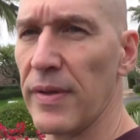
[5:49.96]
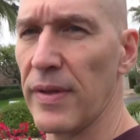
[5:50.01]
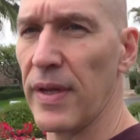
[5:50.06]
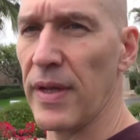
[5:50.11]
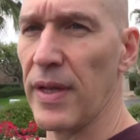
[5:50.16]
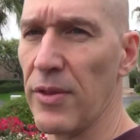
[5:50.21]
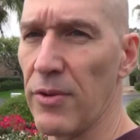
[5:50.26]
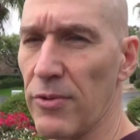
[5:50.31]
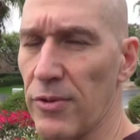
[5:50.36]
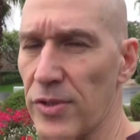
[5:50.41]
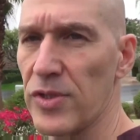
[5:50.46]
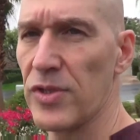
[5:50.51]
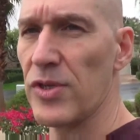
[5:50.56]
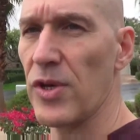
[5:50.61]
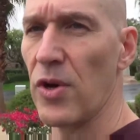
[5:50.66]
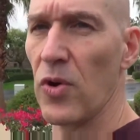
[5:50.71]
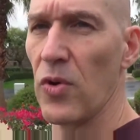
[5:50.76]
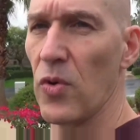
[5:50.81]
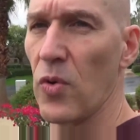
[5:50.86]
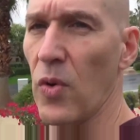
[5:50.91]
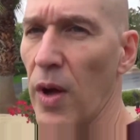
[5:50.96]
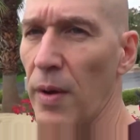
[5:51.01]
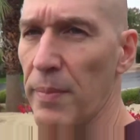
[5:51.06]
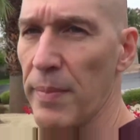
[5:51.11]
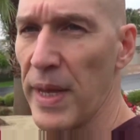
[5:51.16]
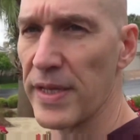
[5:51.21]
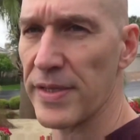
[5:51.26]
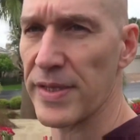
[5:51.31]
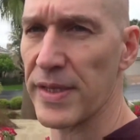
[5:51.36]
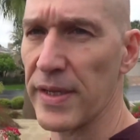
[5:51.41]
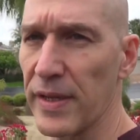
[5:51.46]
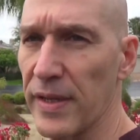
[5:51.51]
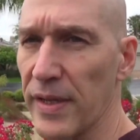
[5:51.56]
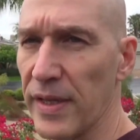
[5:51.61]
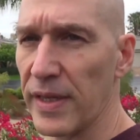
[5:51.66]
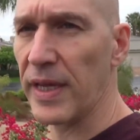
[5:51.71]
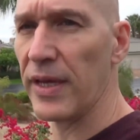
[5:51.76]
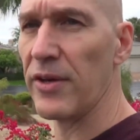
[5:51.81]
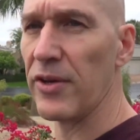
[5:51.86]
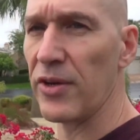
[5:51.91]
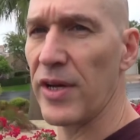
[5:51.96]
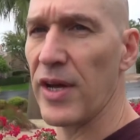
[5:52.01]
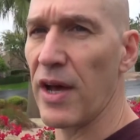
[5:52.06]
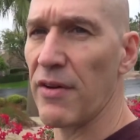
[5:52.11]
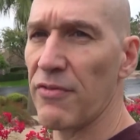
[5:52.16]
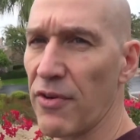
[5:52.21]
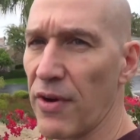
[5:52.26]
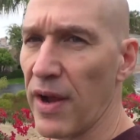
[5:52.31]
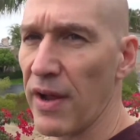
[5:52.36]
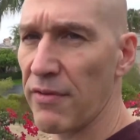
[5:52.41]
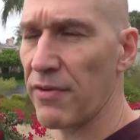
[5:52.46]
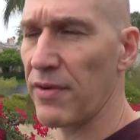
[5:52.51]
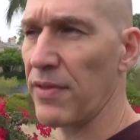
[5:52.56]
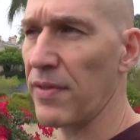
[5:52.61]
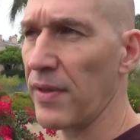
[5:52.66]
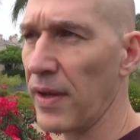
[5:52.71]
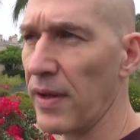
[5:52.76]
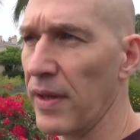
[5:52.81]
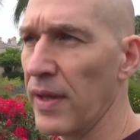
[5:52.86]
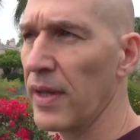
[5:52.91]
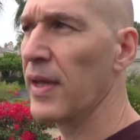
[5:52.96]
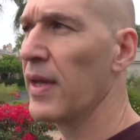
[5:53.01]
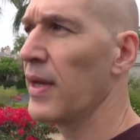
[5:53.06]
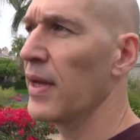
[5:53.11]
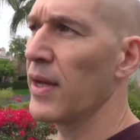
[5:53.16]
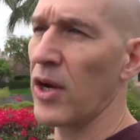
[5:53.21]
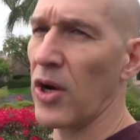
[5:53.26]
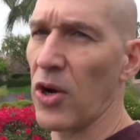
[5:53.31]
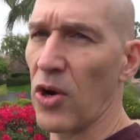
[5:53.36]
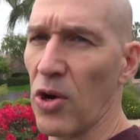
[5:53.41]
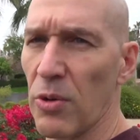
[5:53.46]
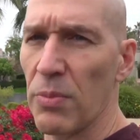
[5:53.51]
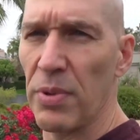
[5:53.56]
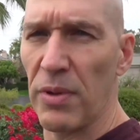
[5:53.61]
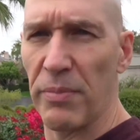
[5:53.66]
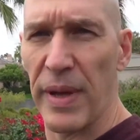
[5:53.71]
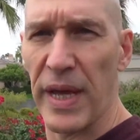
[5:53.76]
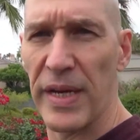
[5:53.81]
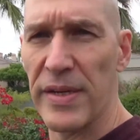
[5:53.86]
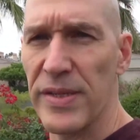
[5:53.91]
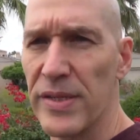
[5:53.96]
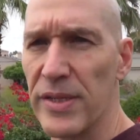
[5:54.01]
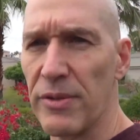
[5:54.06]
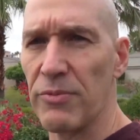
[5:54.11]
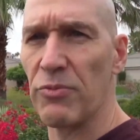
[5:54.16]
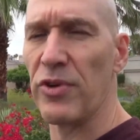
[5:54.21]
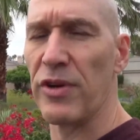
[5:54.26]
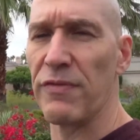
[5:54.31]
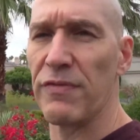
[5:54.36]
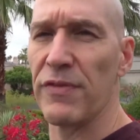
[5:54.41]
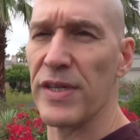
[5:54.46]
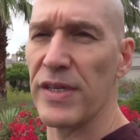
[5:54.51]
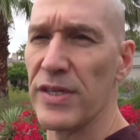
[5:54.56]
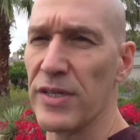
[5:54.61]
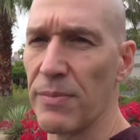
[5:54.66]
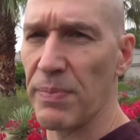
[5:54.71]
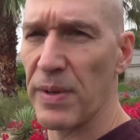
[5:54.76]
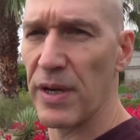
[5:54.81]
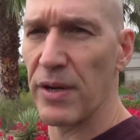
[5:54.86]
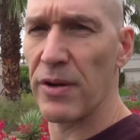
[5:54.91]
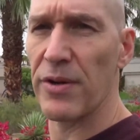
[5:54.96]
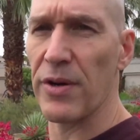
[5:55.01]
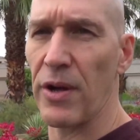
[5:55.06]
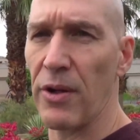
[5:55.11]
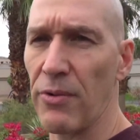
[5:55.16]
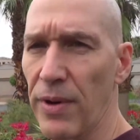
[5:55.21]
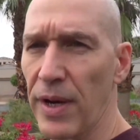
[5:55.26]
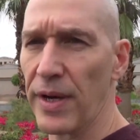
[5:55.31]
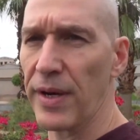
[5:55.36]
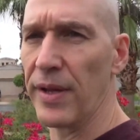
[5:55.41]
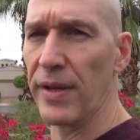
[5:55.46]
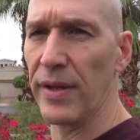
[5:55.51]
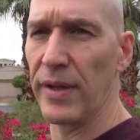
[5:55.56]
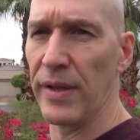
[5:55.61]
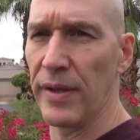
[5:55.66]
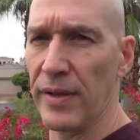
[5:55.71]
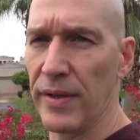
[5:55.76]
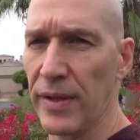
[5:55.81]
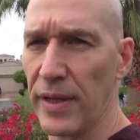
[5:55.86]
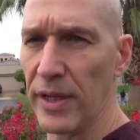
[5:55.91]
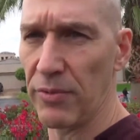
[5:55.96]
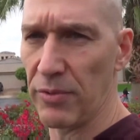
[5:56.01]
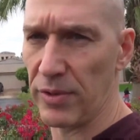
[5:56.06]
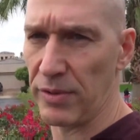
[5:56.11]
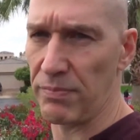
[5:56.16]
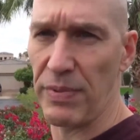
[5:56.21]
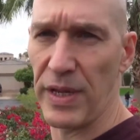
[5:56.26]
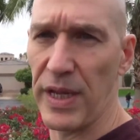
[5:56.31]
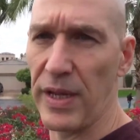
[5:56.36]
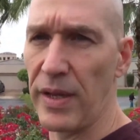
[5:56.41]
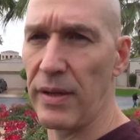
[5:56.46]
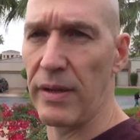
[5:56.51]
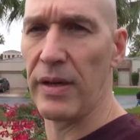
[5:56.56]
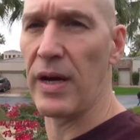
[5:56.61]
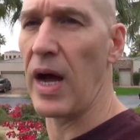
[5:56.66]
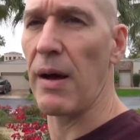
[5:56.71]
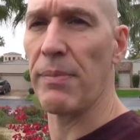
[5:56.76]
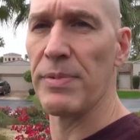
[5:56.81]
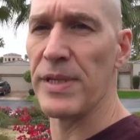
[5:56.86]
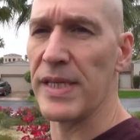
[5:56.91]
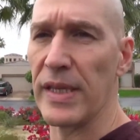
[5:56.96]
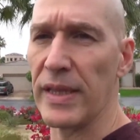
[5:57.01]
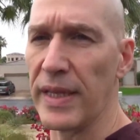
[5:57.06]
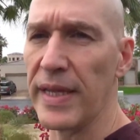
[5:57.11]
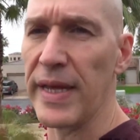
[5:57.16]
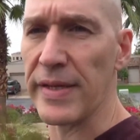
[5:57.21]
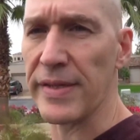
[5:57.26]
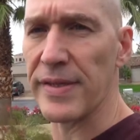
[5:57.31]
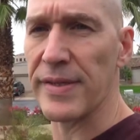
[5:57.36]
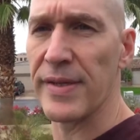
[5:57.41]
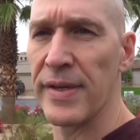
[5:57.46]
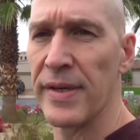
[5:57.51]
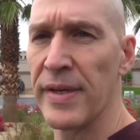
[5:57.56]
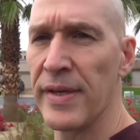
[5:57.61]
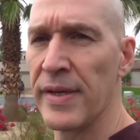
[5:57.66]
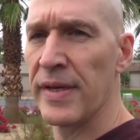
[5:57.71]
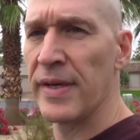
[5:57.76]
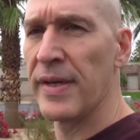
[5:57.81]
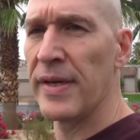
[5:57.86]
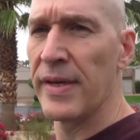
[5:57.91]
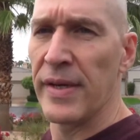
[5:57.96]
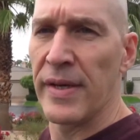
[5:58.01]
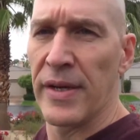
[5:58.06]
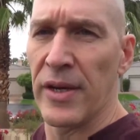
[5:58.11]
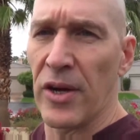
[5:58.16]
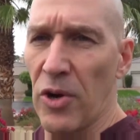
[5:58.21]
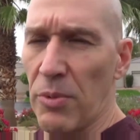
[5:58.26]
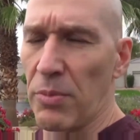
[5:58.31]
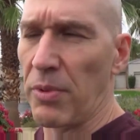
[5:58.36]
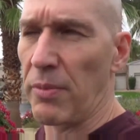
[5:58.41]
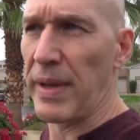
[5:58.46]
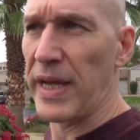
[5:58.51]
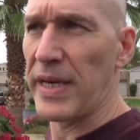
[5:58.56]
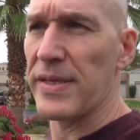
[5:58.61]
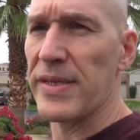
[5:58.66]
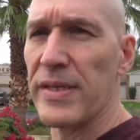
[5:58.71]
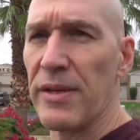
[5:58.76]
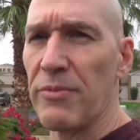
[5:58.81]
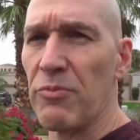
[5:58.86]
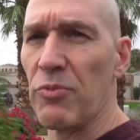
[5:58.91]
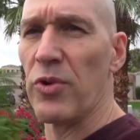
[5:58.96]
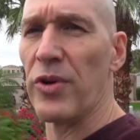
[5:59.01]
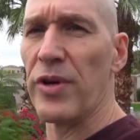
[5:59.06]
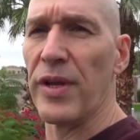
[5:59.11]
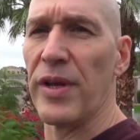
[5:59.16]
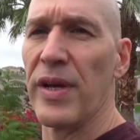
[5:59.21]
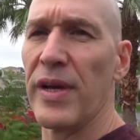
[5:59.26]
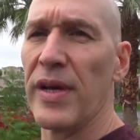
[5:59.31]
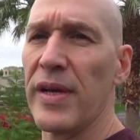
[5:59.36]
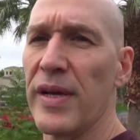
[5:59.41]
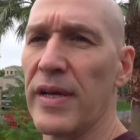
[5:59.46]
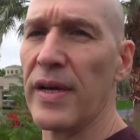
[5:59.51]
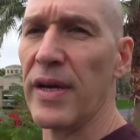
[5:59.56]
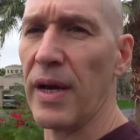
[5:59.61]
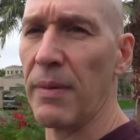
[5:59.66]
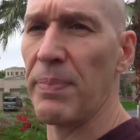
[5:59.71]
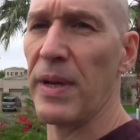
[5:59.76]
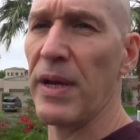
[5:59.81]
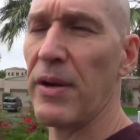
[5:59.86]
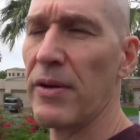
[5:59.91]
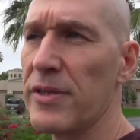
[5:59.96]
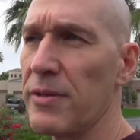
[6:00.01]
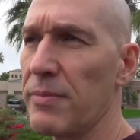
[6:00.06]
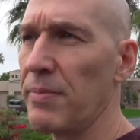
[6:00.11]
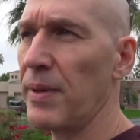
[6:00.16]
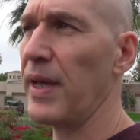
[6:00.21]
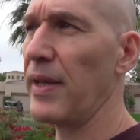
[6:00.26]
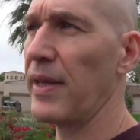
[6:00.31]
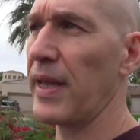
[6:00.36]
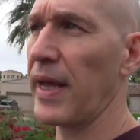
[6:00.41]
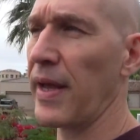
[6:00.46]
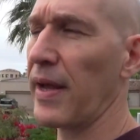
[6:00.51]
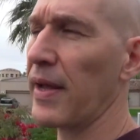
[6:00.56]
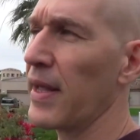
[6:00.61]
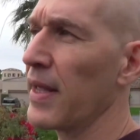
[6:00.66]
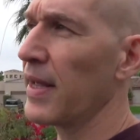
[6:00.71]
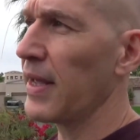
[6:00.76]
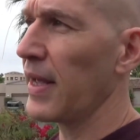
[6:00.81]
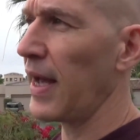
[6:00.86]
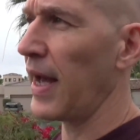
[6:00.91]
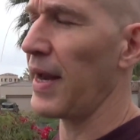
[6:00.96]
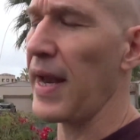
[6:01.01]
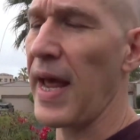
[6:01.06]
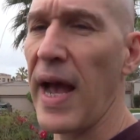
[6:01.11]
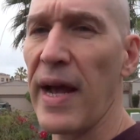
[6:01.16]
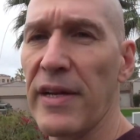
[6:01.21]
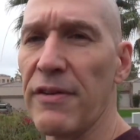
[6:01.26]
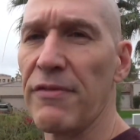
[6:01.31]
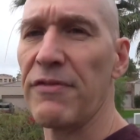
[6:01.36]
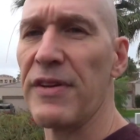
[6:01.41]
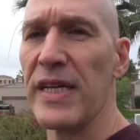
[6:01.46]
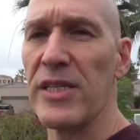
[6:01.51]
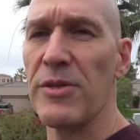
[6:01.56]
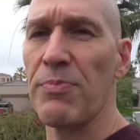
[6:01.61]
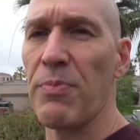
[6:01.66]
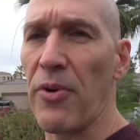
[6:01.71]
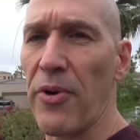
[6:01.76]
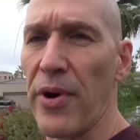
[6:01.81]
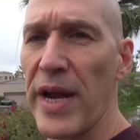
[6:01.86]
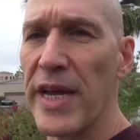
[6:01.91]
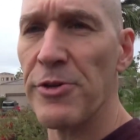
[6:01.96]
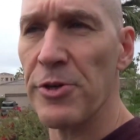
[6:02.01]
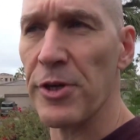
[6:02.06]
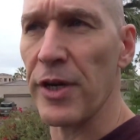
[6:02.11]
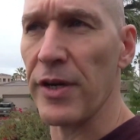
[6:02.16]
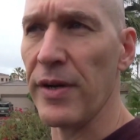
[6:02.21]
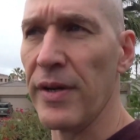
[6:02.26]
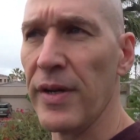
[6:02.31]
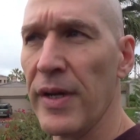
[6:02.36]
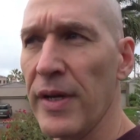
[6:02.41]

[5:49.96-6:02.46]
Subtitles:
and they were so amazing and they could cover everything. Herbal medicine would have disappeared already. It would be obsolete. Herbal medicine would appear to be like an act of desperation,